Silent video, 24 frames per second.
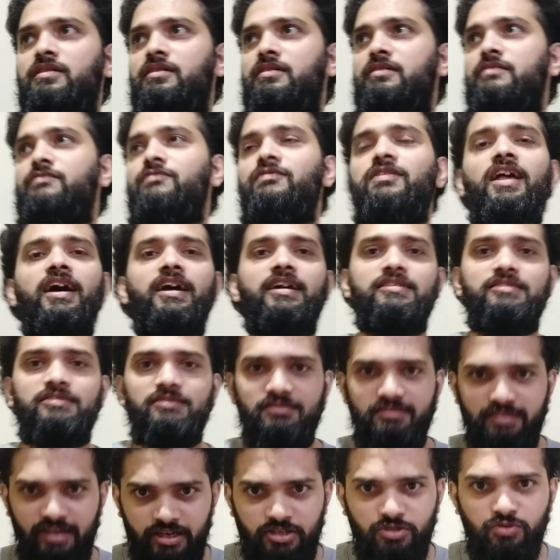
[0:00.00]
flight
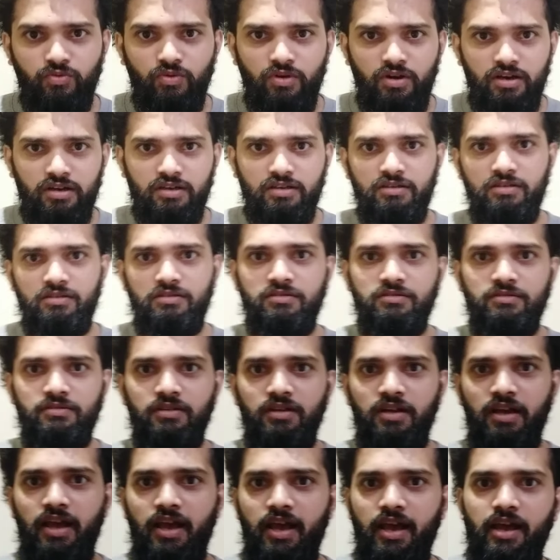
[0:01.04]
network,
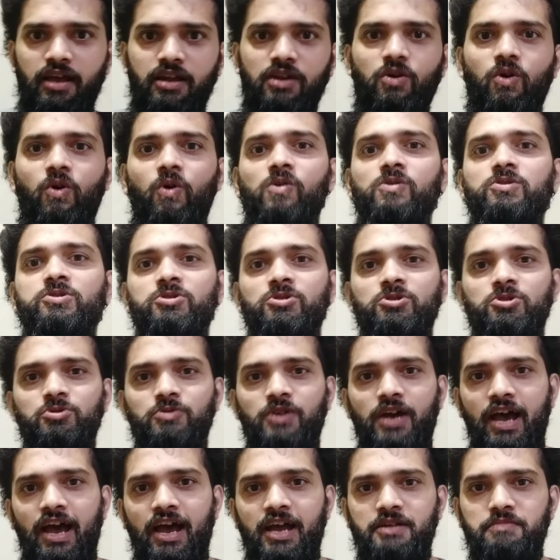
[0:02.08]
and also to
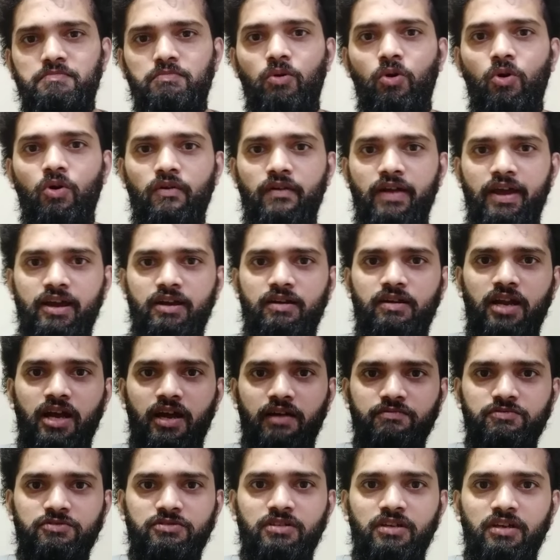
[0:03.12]
add more
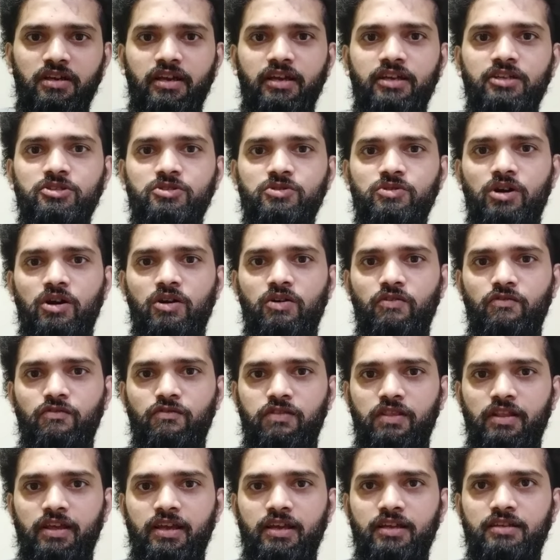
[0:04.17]
aircrafts into our
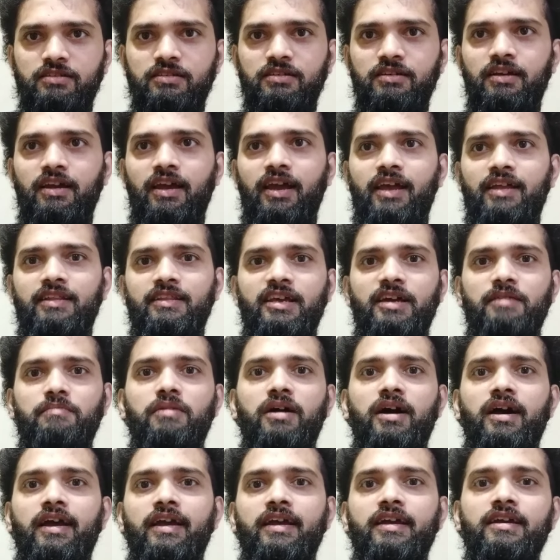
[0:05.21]
fleet and
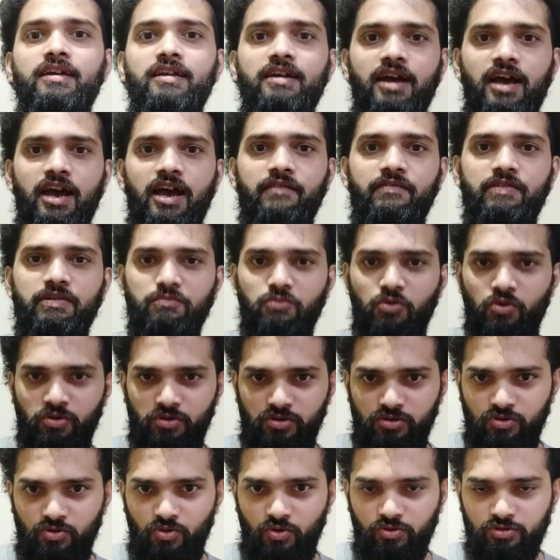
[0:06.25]
thereby having more
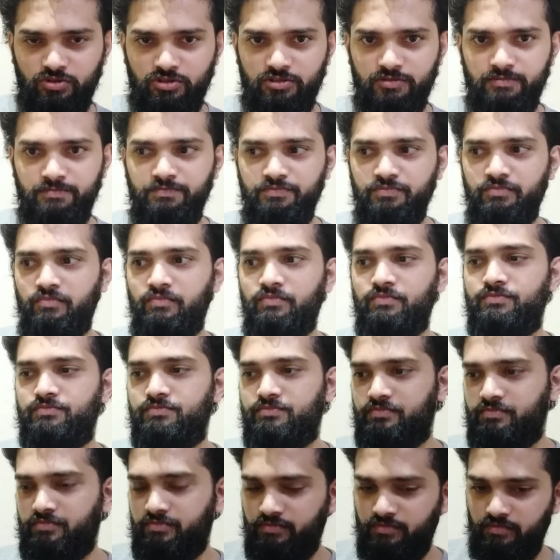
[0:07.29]
growth.
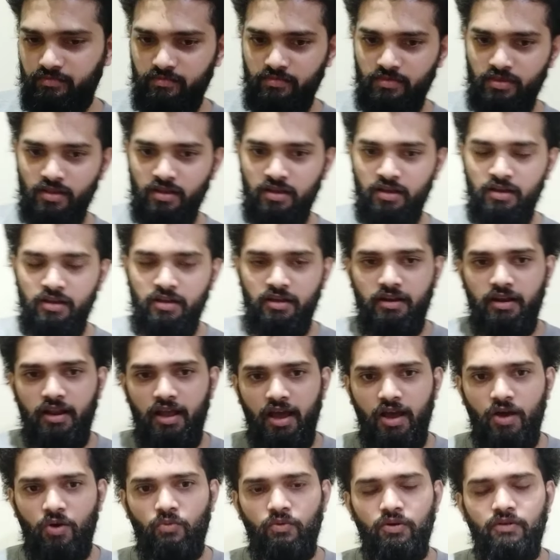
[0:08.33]

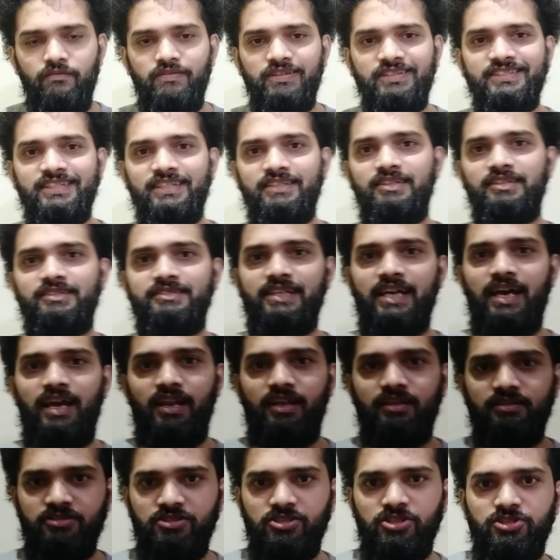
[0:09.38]
Now when we see the
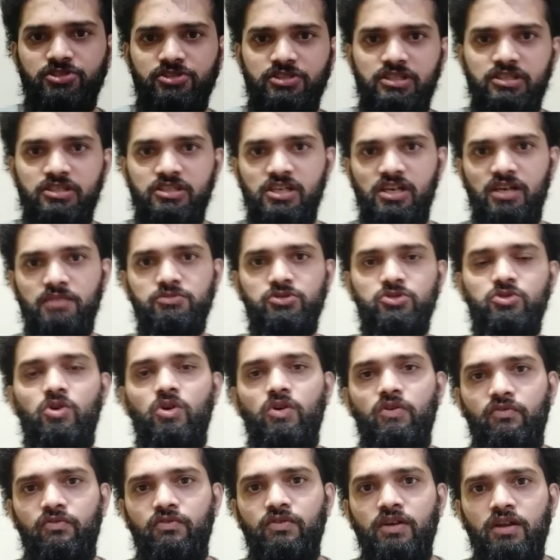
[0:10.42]
challenges in terms
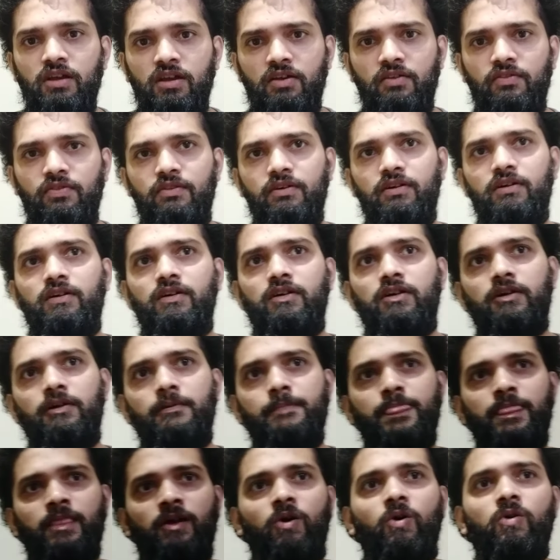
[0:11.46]
of the
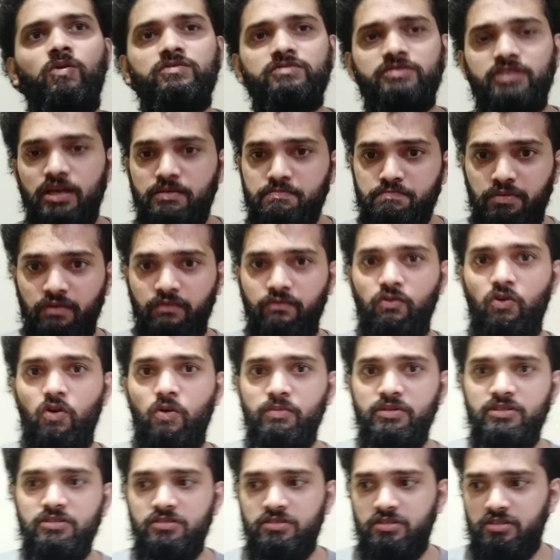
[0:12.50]
on-time
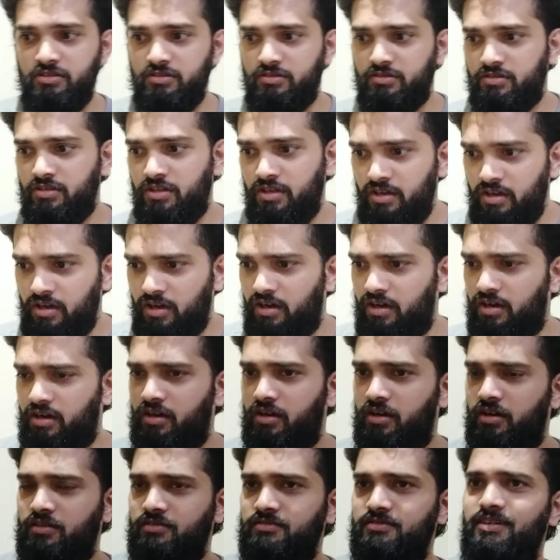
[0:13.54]
performances,
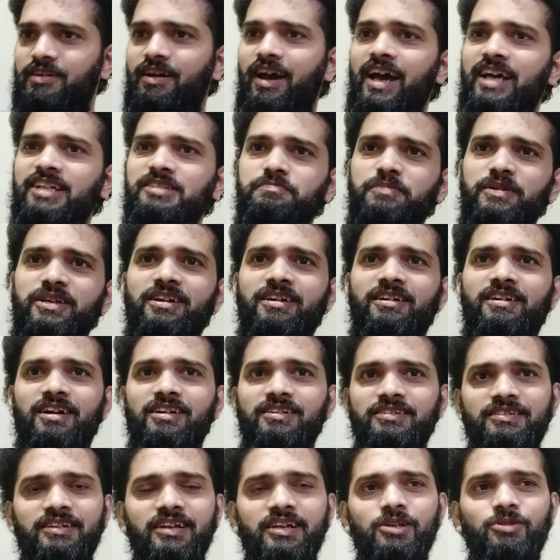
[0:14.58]
there has been a
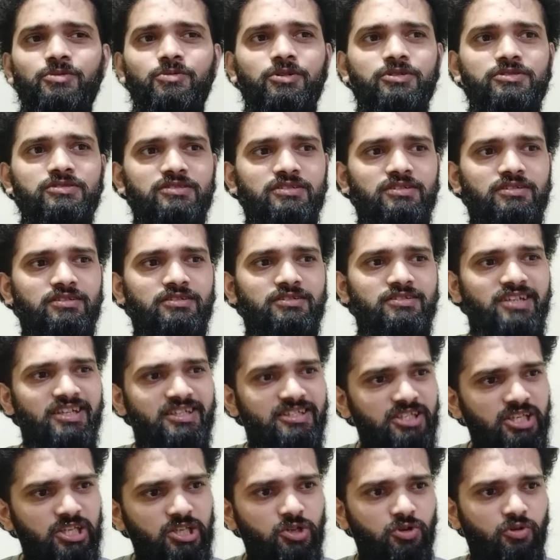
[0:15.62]
continuous
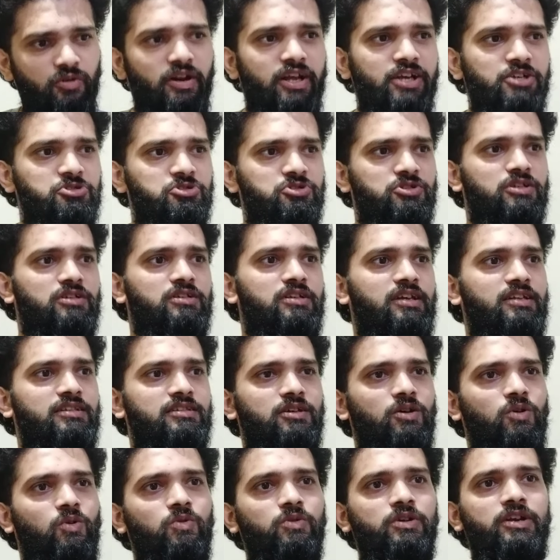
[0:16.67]
deterioration in the
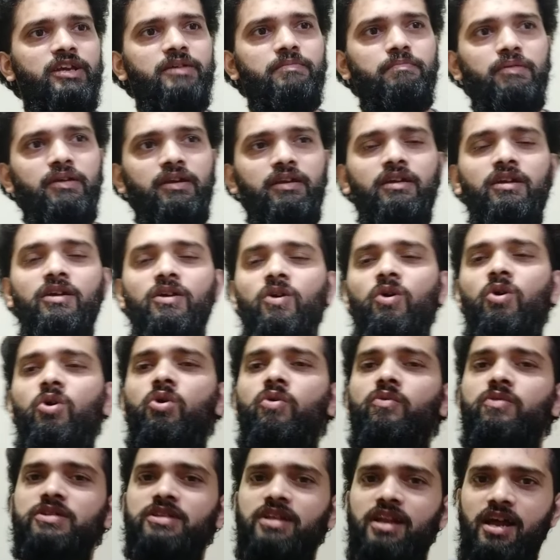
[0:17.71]
OTP
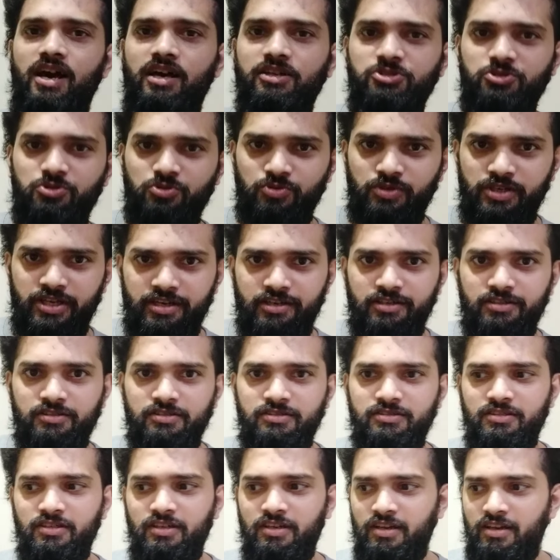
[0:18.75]
over the last 2
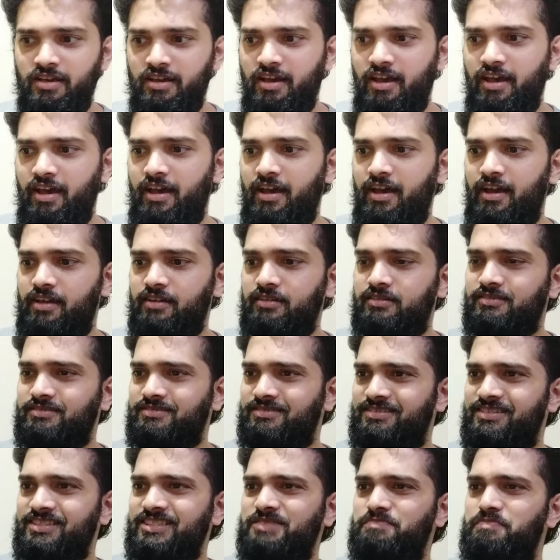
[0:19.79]
years, and
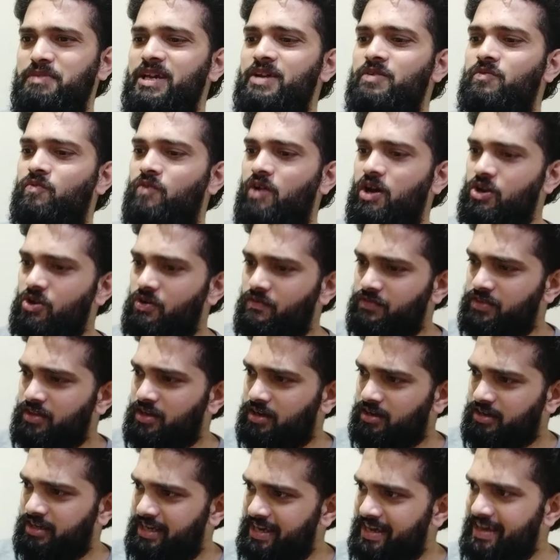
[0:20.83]
this being one of
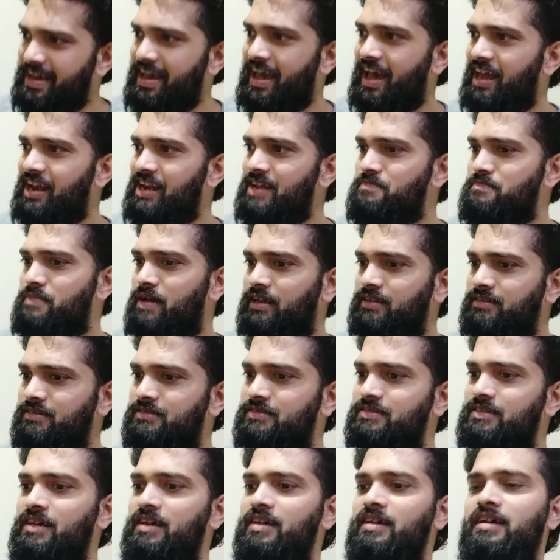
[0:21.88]
the key
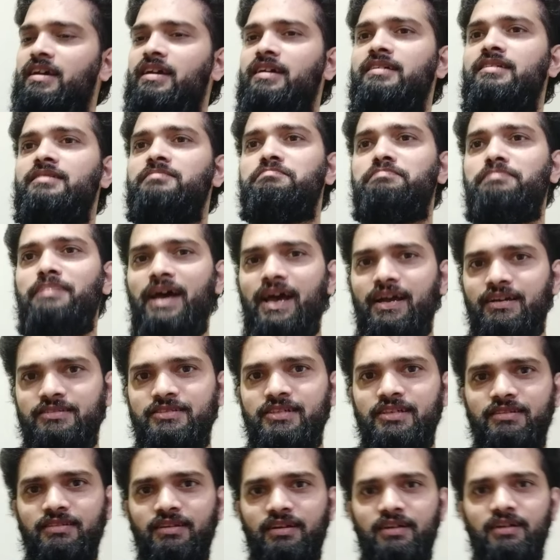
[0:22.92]
elements
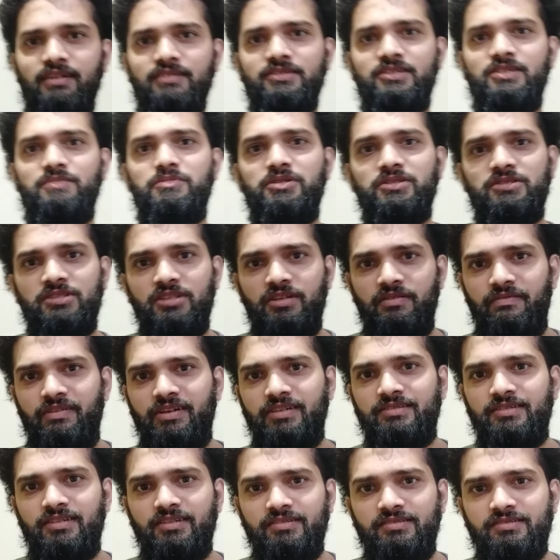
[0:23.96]
impacting the customer
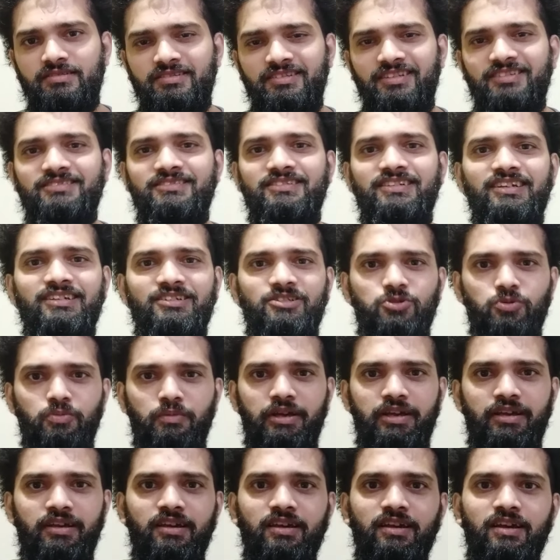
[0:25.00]
services, this needs to
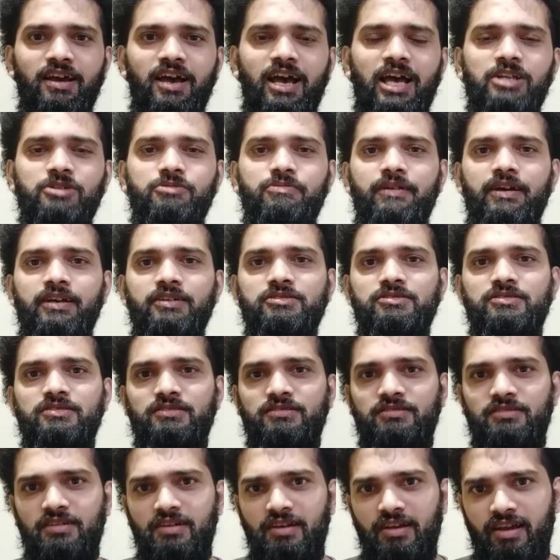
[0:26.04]
be addressed
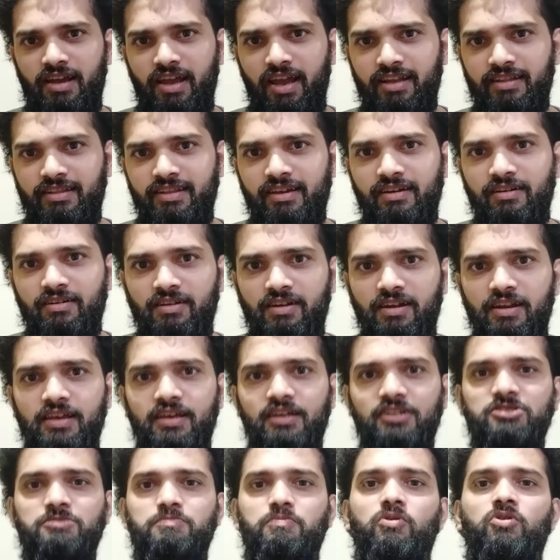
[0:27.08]
at the
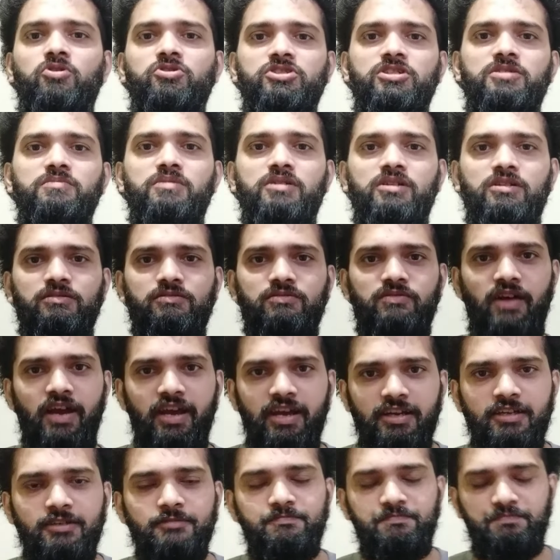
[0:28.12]
earliest possible, right?